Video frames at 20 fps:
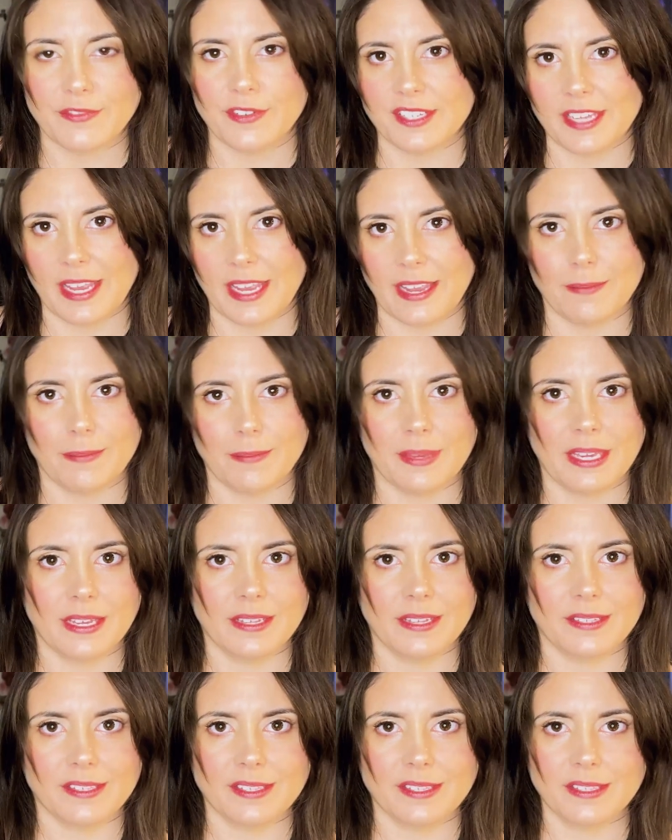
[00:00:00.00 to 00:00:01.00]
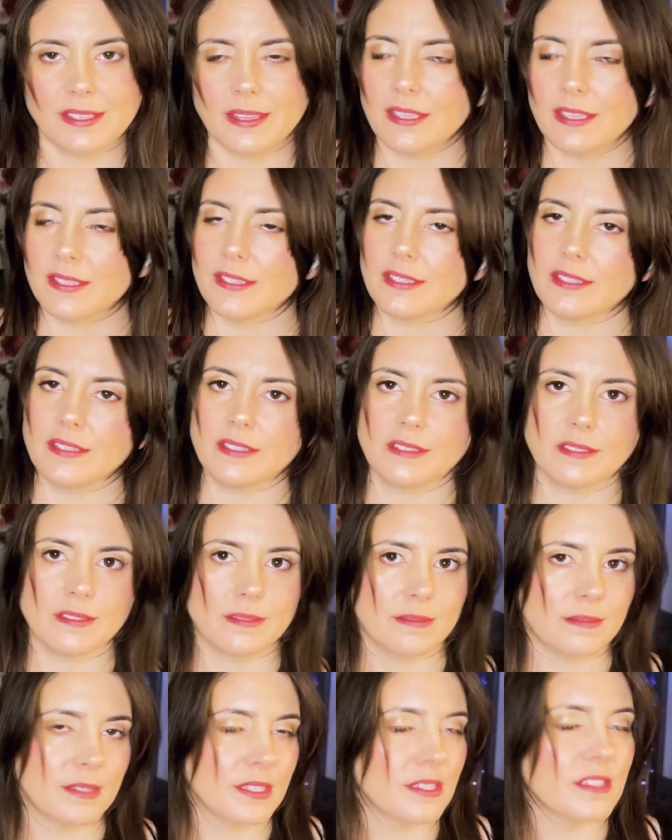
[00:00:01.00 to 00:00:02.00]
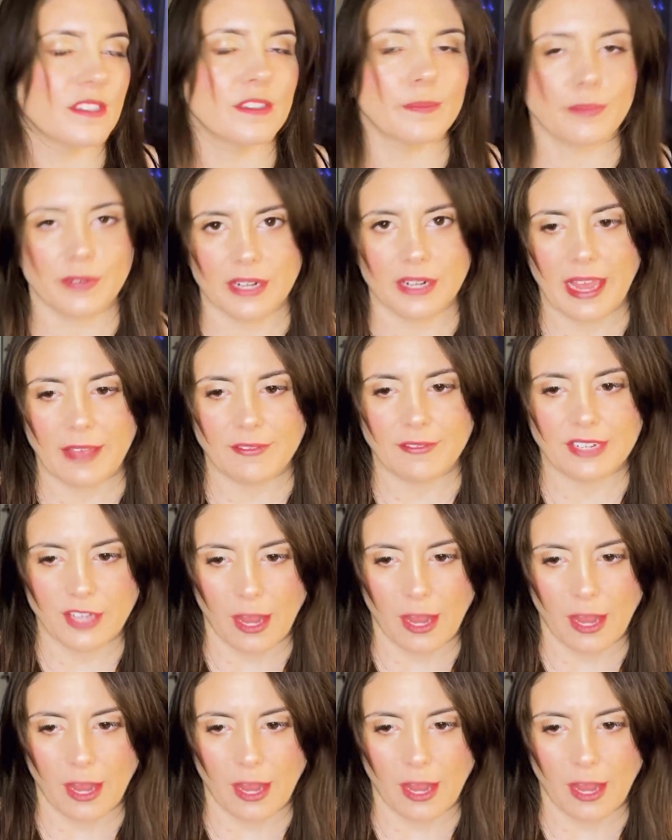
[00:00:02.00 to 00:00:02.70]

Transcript: for a second because this is a pretty heavy